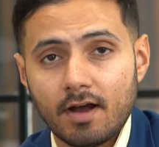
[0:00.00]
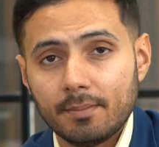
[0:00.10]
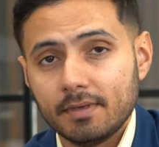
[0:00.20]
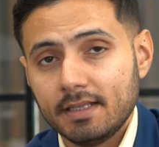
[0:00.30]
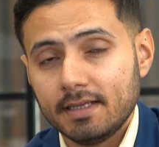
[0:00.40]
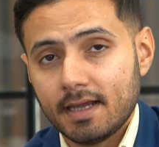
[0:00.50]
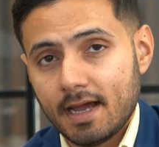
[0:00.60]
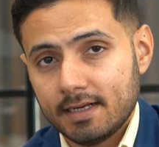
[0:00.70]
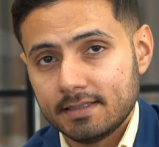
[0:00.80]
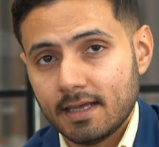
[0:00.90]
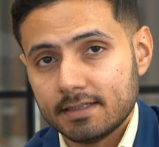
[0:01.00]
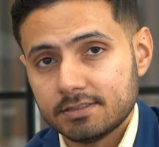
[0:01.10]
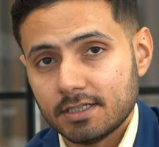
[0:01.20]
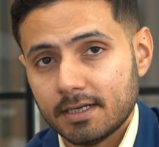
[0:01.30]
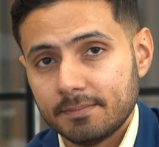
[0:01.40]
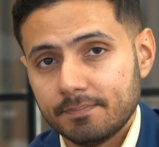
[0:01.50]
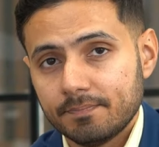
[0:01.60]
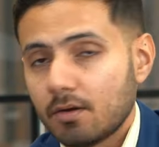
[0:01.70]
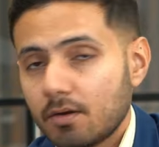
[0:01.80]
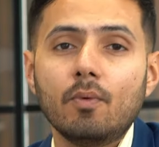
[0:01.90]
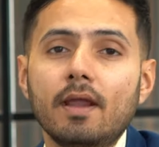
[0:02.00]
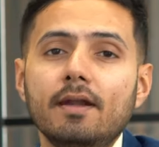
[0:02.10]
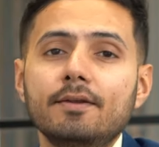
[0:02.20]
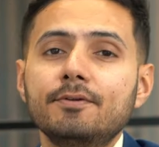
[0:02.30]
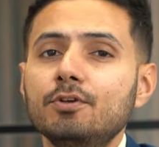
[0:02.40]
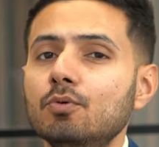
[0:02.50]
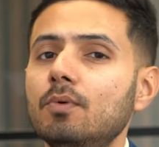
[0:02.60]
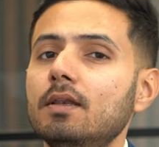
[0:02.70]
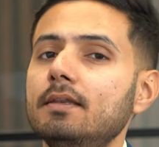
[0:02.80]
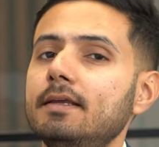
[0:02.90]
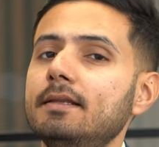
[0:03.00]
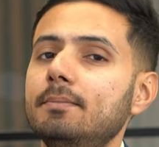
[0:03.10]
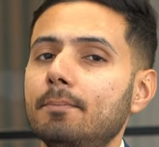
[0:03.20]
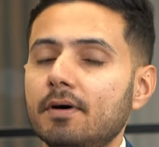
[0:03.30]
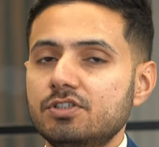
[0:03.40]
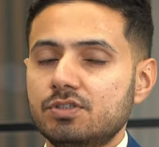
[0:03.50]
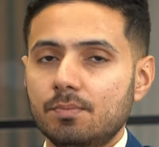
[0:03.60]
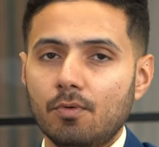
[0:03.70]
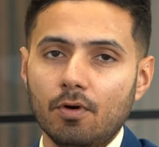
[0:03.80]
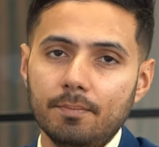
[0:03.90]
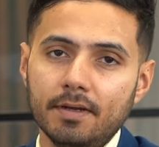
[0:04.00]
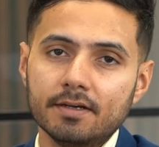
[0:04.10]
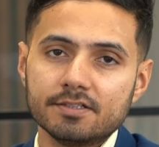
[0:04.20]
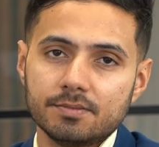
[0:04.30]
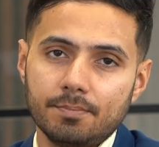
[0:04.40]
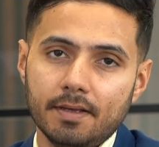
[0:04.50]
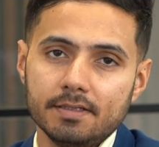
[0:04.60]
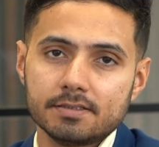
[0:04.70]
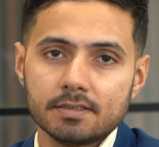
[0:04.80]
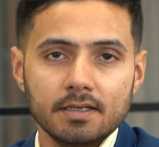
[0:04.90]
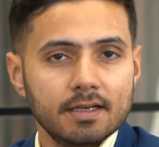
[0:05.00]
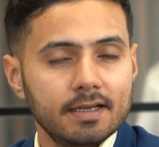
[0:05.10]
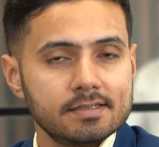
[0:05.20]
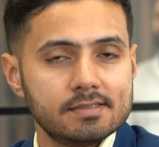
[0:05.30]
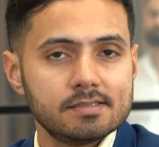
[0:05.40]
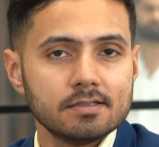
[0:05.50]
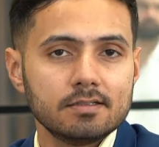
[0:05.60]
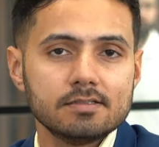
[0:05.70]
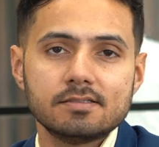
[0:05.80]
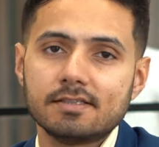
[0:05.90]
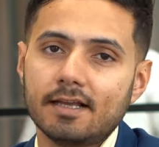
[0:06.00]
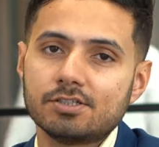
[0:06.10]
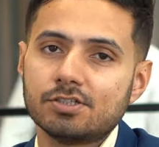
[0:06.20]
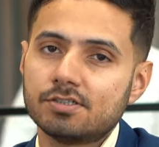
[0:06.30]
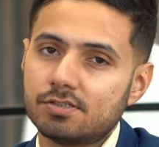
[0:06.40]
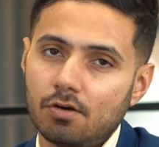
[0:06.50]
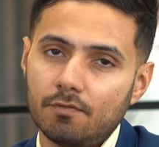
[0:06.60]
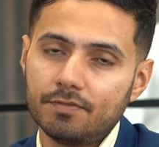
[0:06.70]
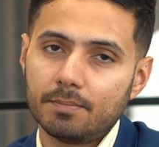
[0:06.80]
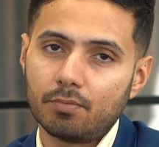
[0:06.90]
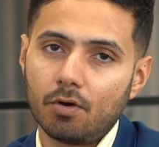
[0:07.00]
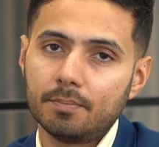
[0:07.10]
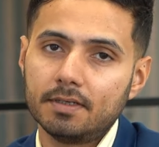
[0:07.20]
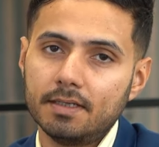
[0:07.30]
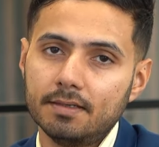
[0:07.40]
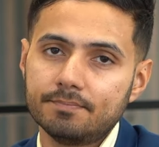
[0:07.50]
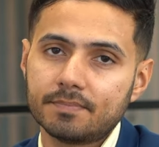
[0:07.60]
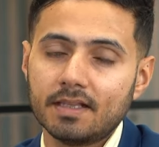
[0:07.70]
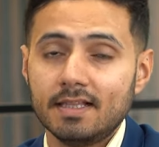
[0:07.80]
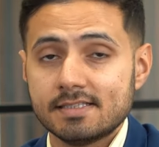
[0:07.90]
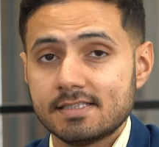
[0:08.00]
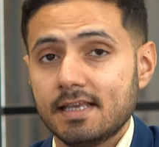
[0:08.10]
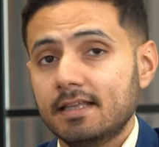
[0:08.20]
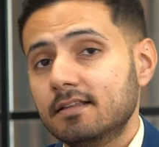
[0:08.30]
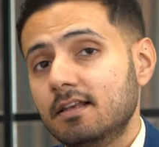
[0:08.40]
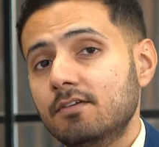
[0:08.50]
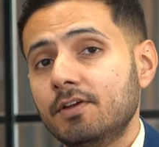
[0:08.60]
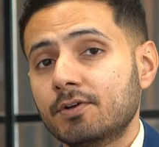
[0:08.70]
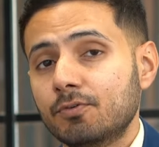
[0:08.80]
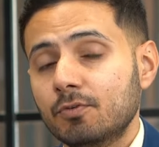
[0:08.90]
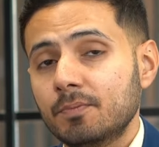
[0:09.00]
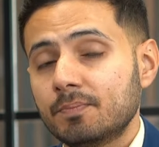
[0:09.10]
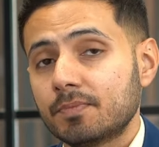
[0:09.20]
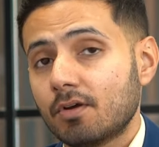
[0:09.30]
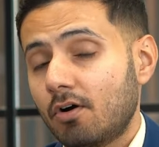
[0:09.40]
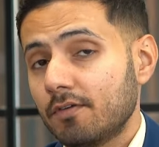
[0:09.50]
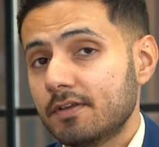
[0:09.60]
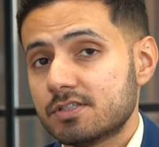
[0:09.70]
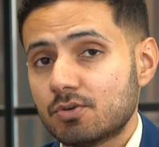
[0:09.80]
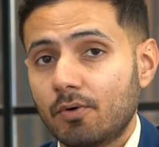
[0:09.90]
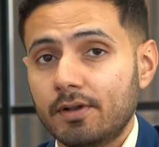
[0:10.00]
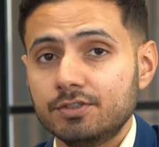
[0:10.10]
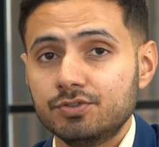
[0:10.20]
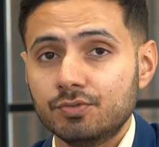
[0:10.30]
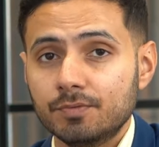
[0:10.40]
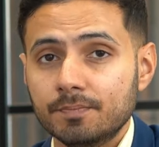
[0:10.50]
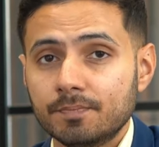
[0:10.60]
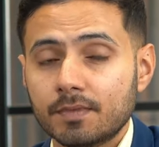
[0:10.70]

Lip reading: family at that time, or where you will need much more bigger space in certain sections of the property. Let's say the living room or the storage room,